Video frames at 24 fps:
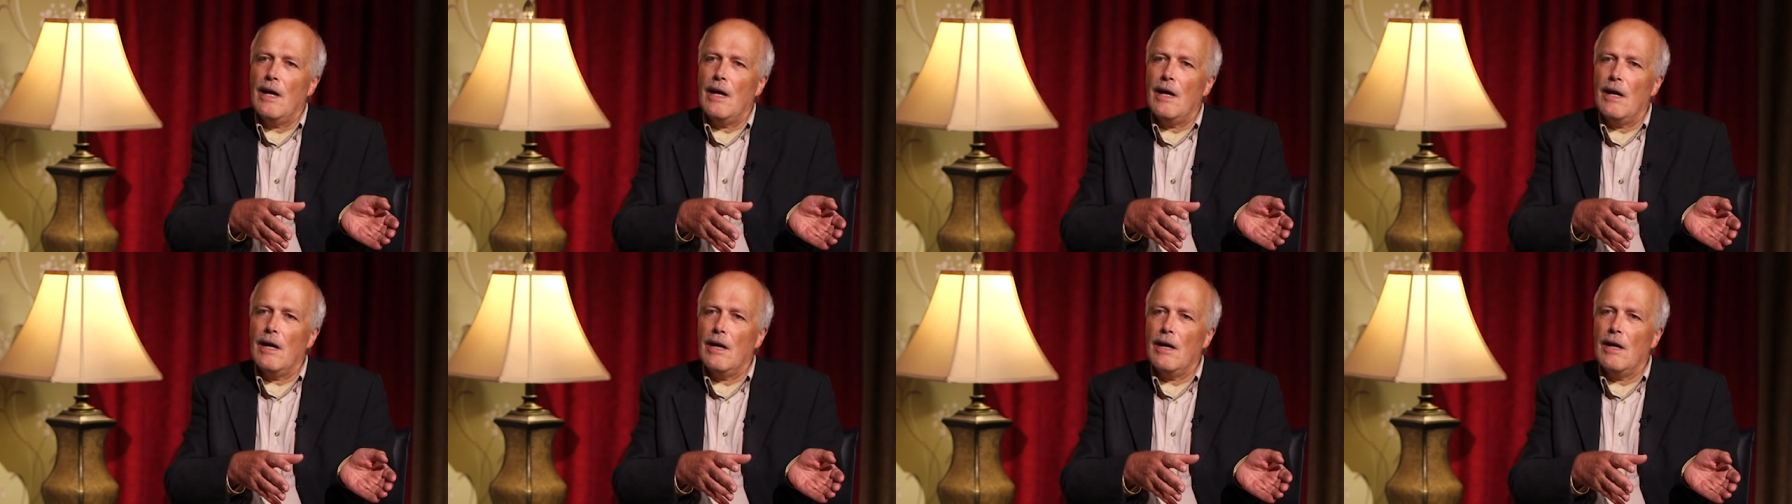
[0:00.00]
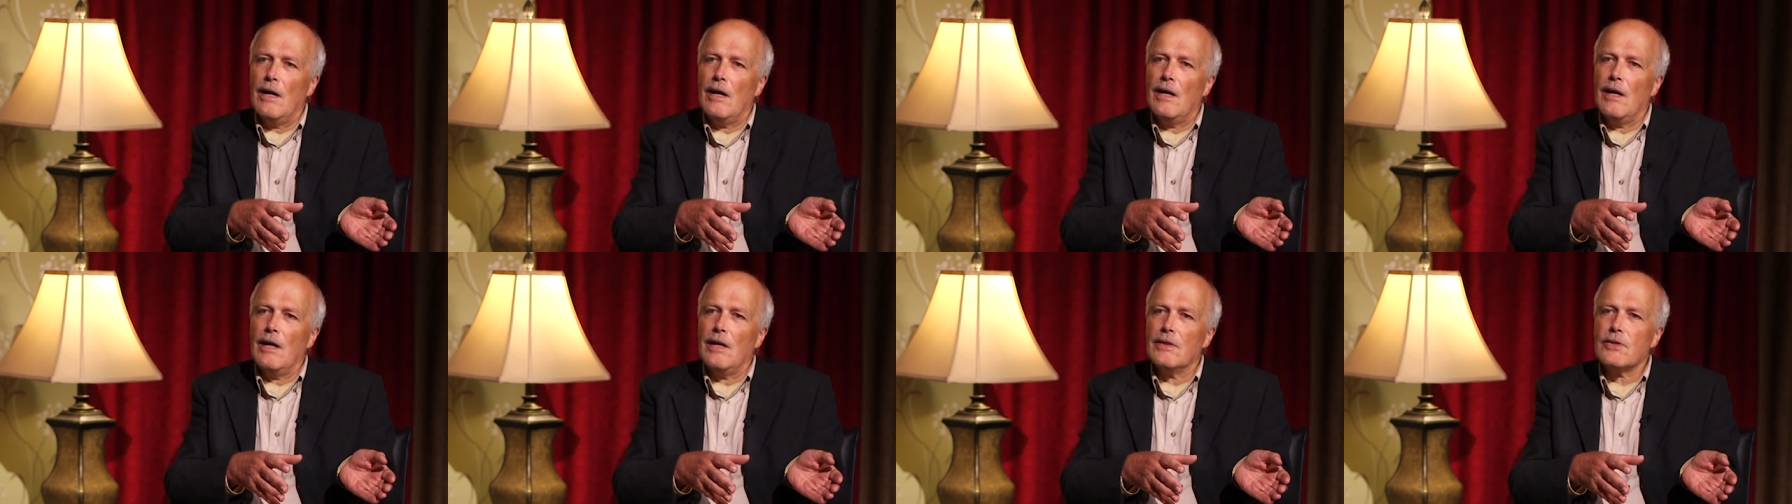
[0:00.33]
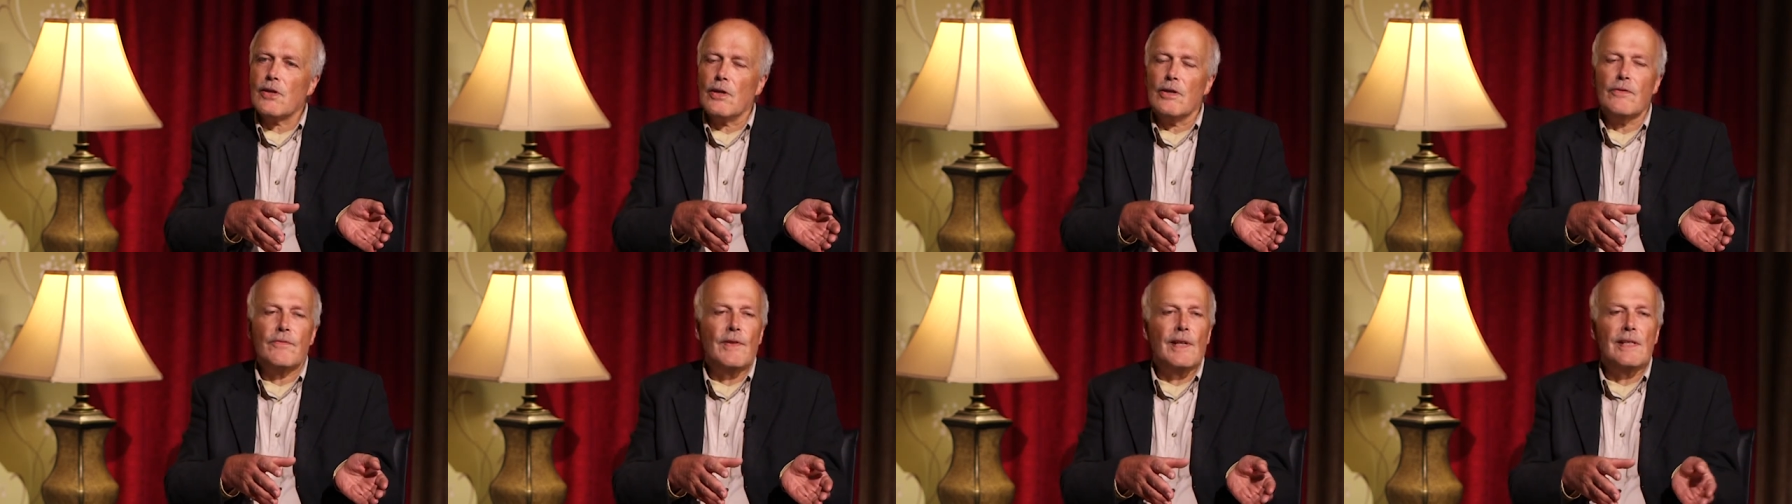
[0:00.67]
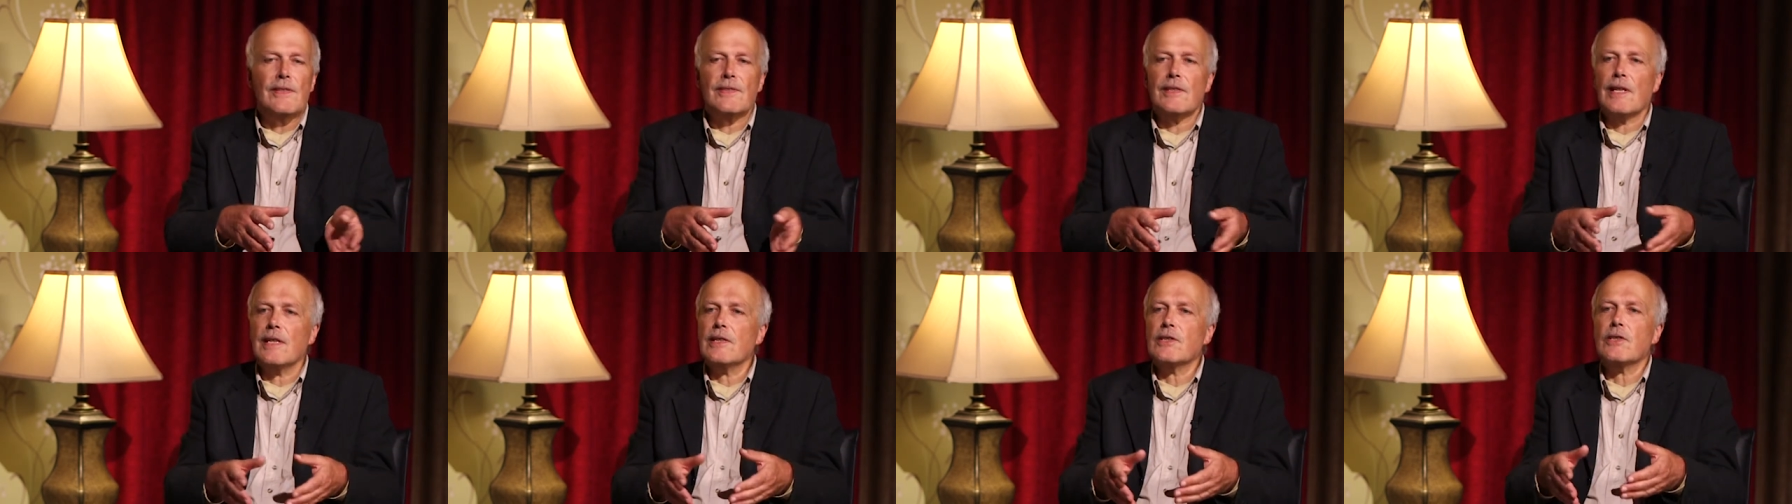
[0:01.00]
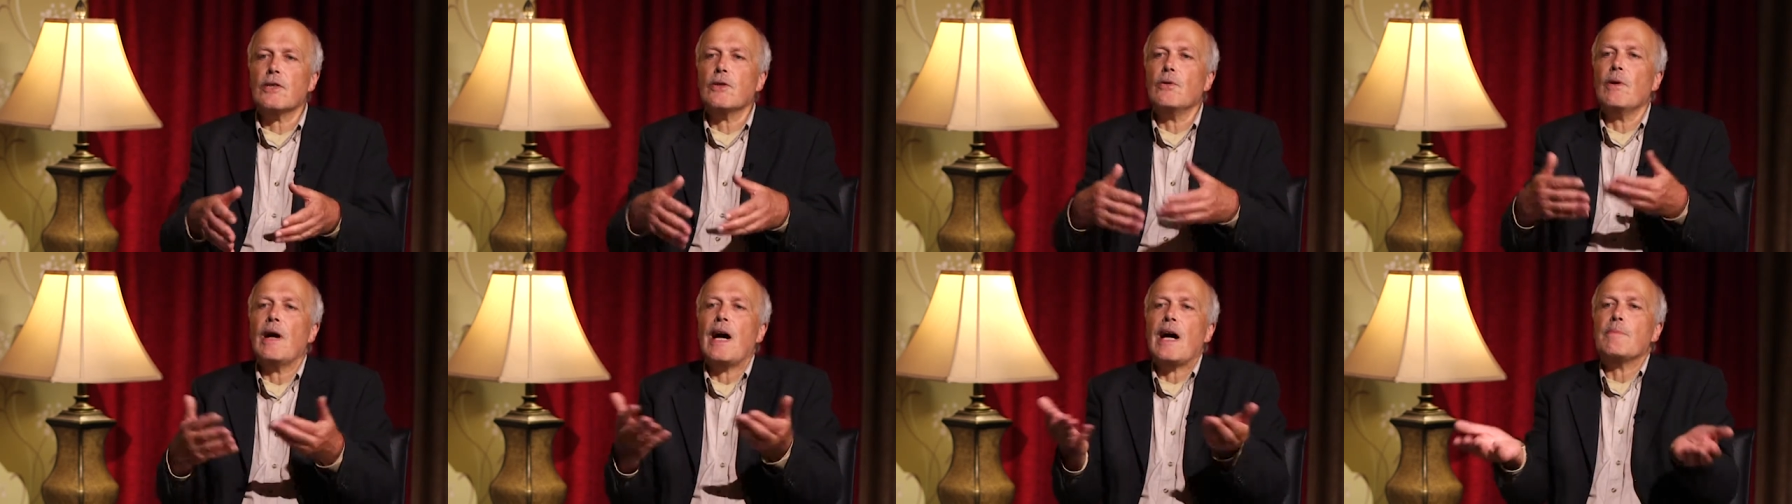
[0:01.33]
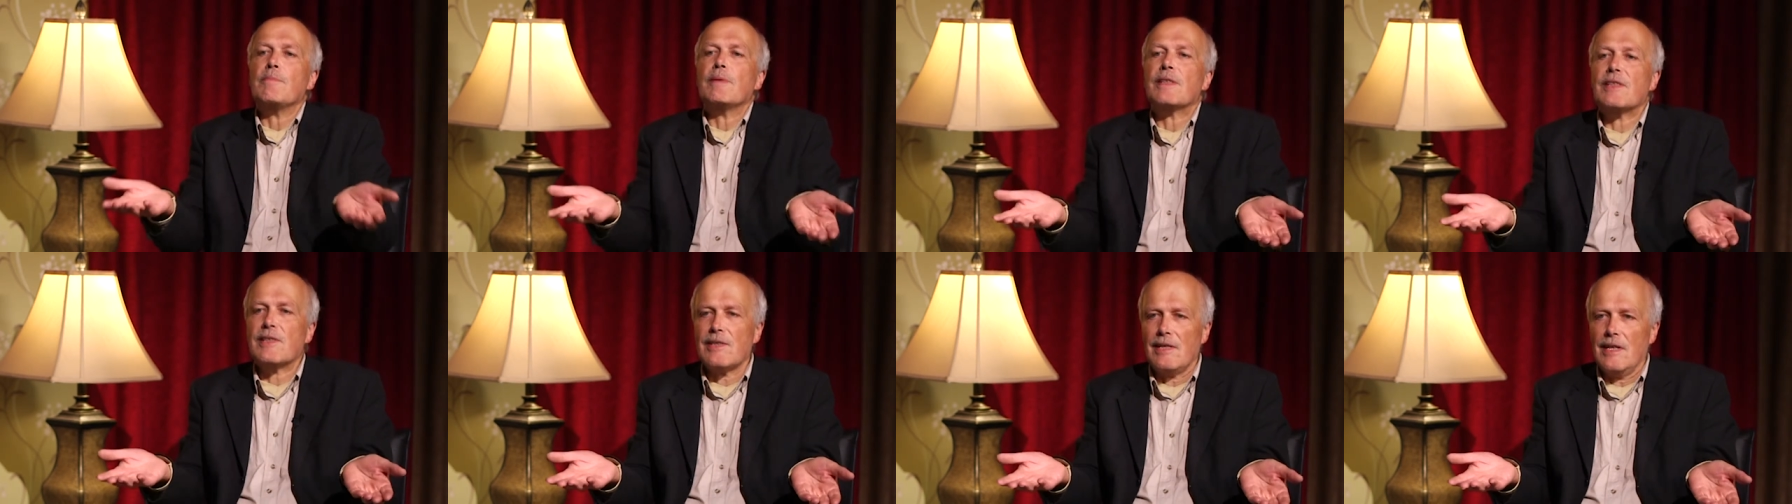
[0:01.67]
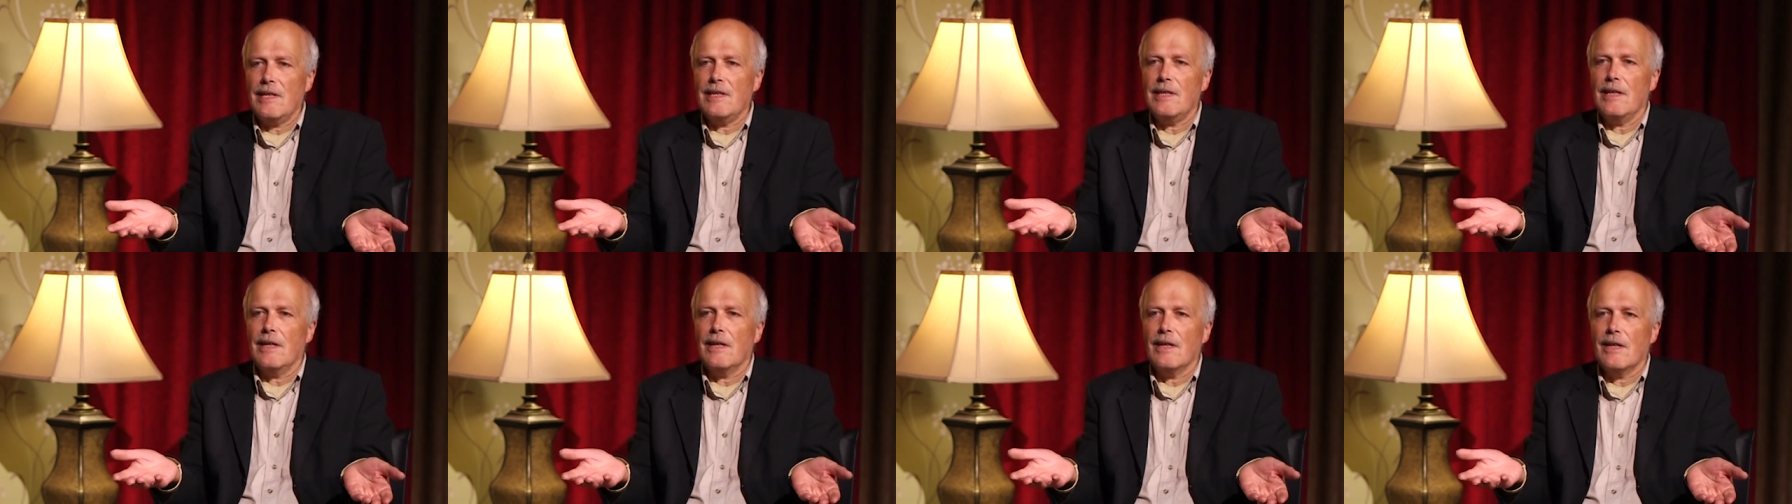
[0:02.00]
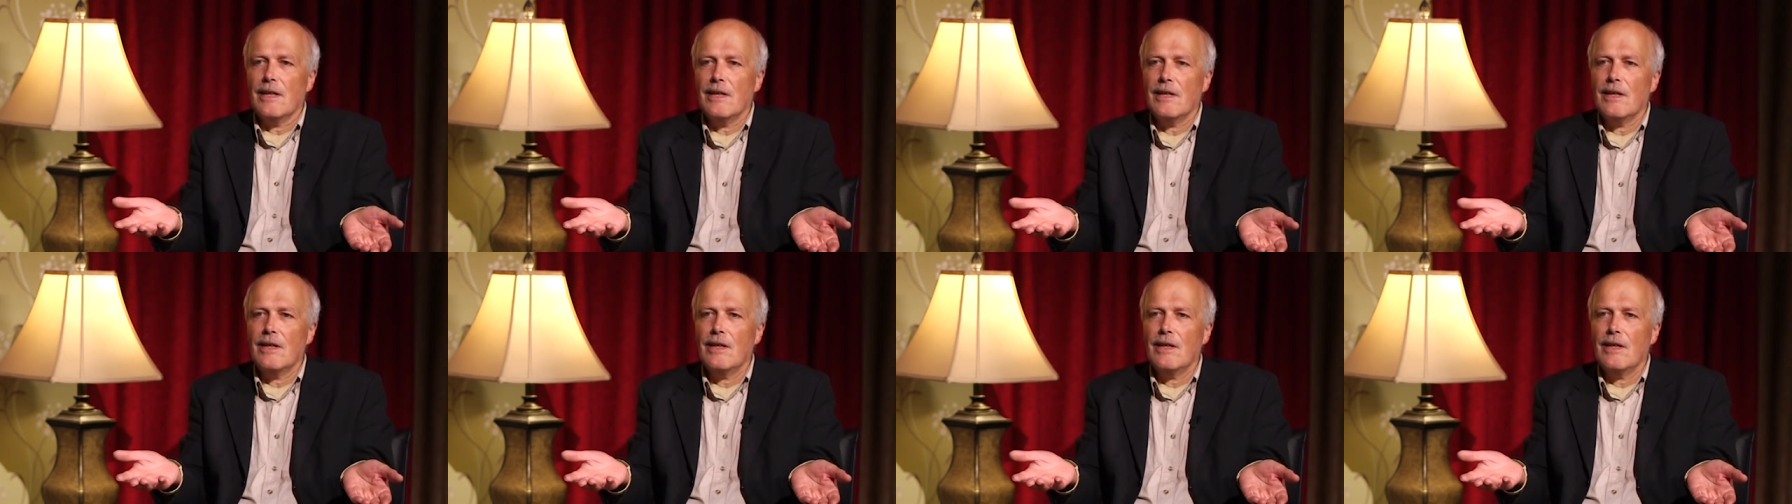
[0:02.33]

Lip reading: So if I say to you Abyssinia,